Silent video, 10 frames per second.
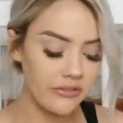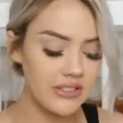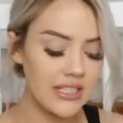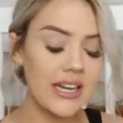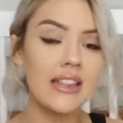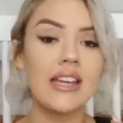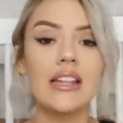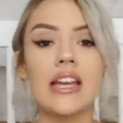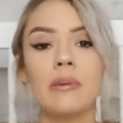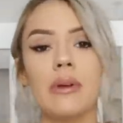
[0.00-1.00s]
if he's anything
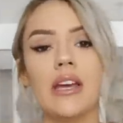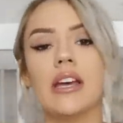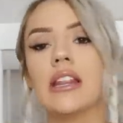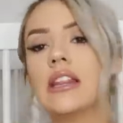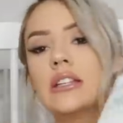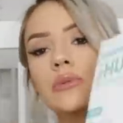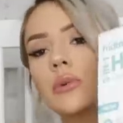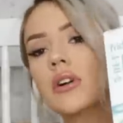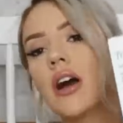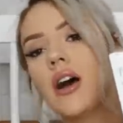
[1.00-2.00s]
like me, this
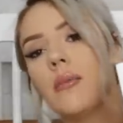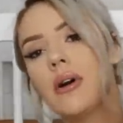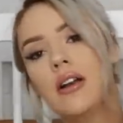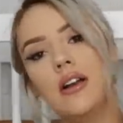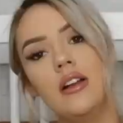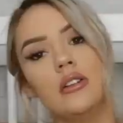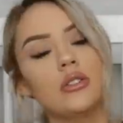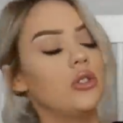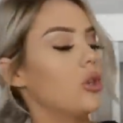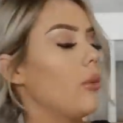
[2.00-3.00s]
will come
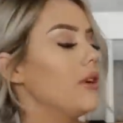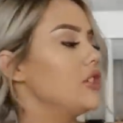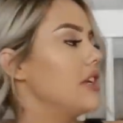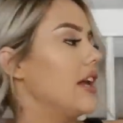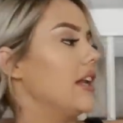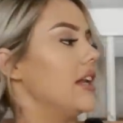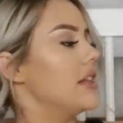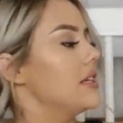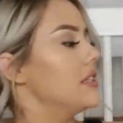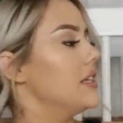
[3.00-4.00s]
so much in handy.
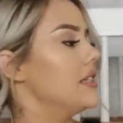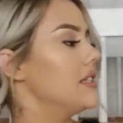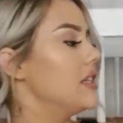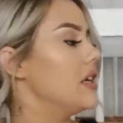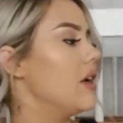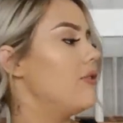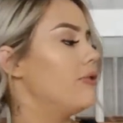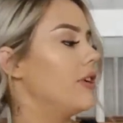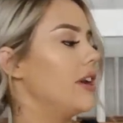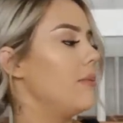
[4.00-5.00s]
This is the
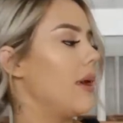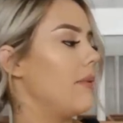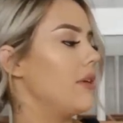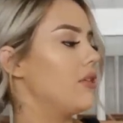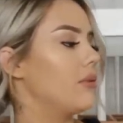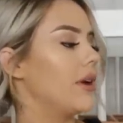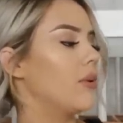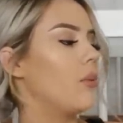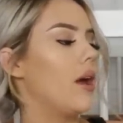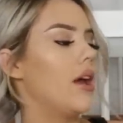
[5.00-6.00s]
Frida Baby
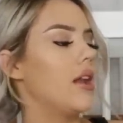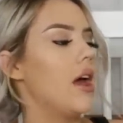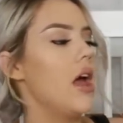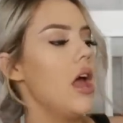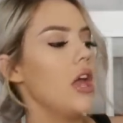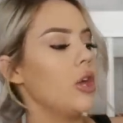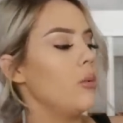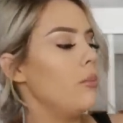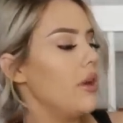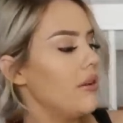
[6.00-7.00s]
3-in-1
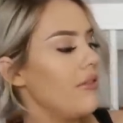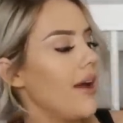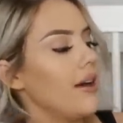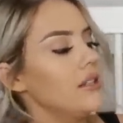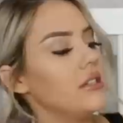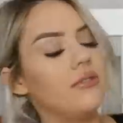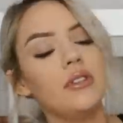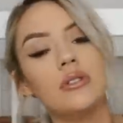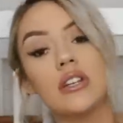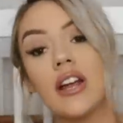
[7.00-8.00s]
humidifier,
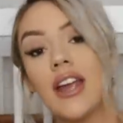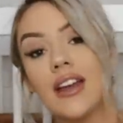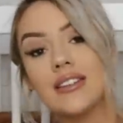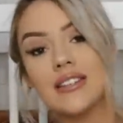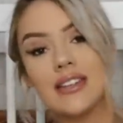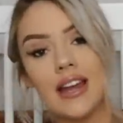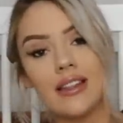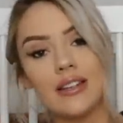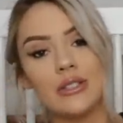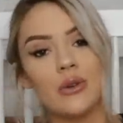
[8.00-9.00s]
diffuser, and
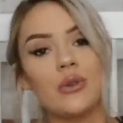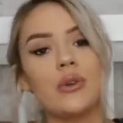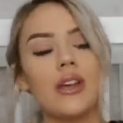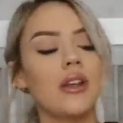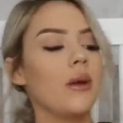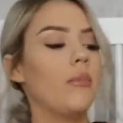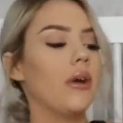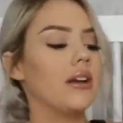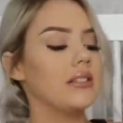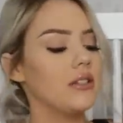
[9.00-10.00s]
nightlight. So you can
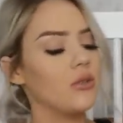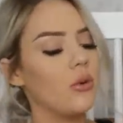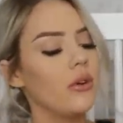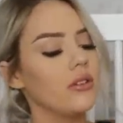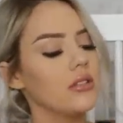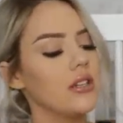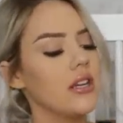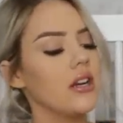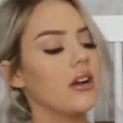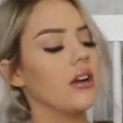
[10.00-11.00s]
put essential oils in
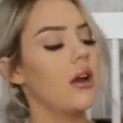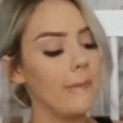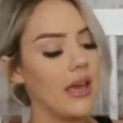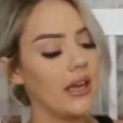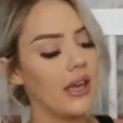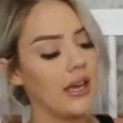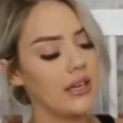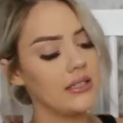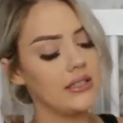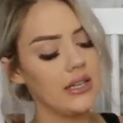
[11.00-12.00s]
here, make
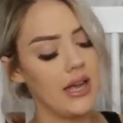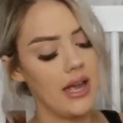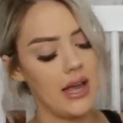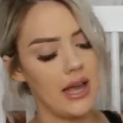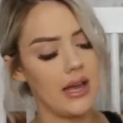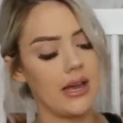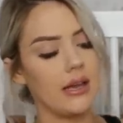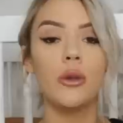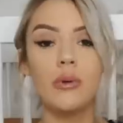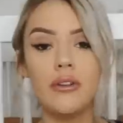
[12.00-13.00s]
it a
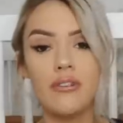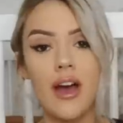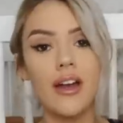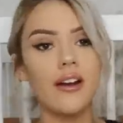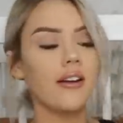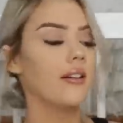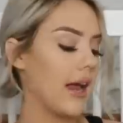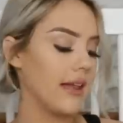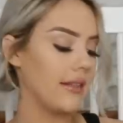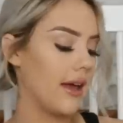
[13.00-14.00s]
humidifier,
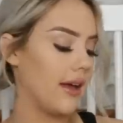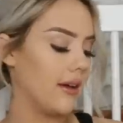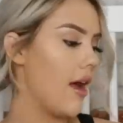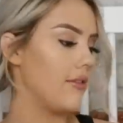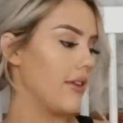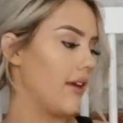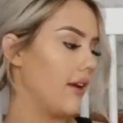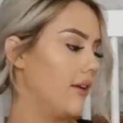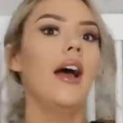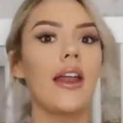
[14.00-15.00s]
nightlight,
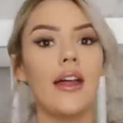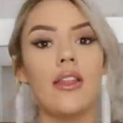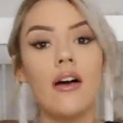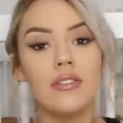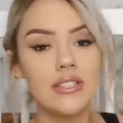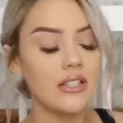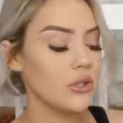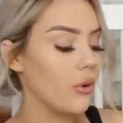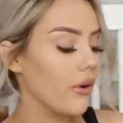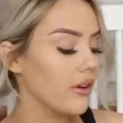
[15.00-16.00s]
everything. And I love
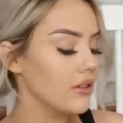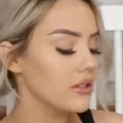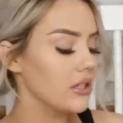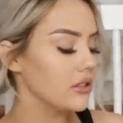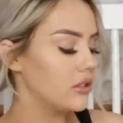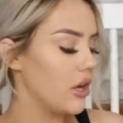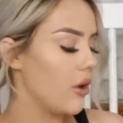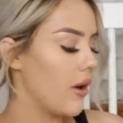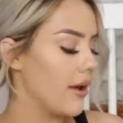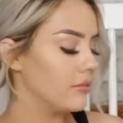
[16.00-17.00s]
essential oils,
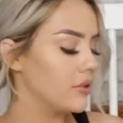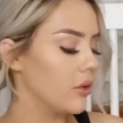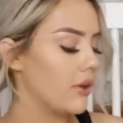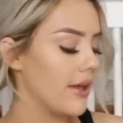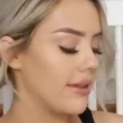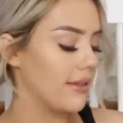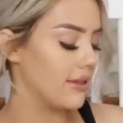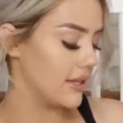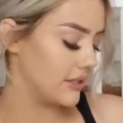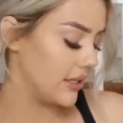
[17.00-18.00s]
so I'm so glad
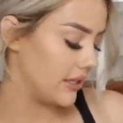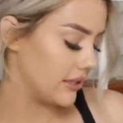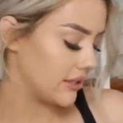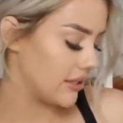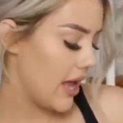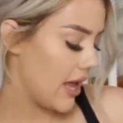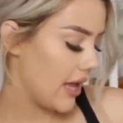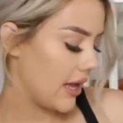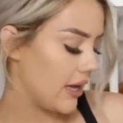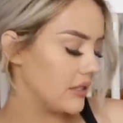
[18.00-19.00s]
that this is
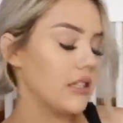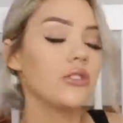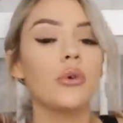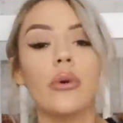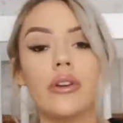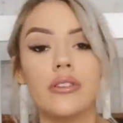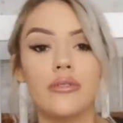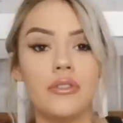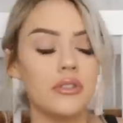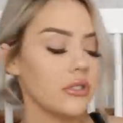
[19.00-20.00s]
a essential oil
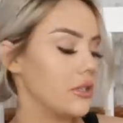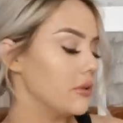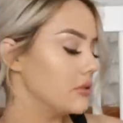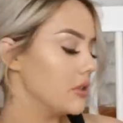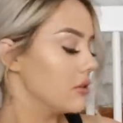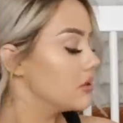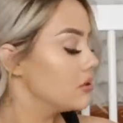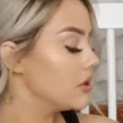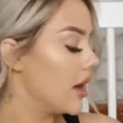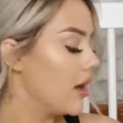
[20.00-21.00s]
diffuser too. So this
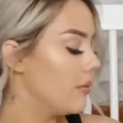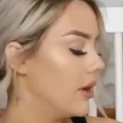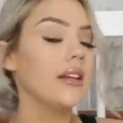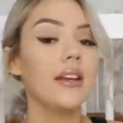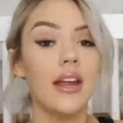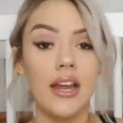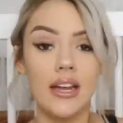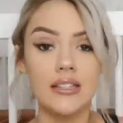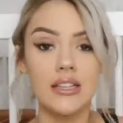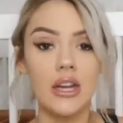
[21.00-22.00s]
will come in
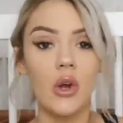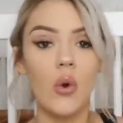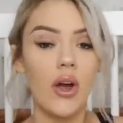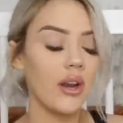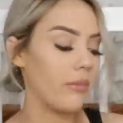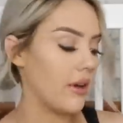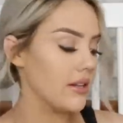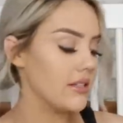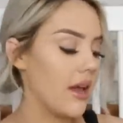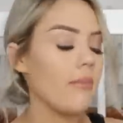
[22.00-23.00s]
handy quite a
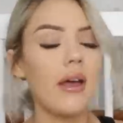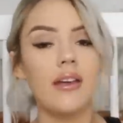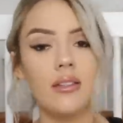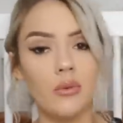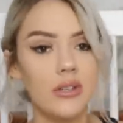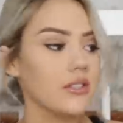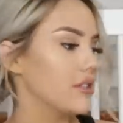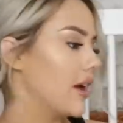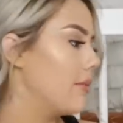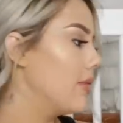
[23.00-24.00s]
bit, I bet in the winter
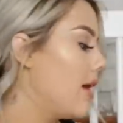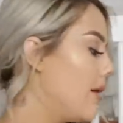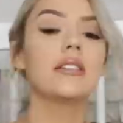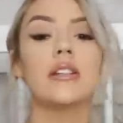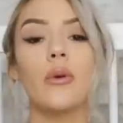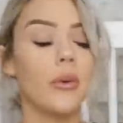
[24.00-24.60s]
time a lot, because our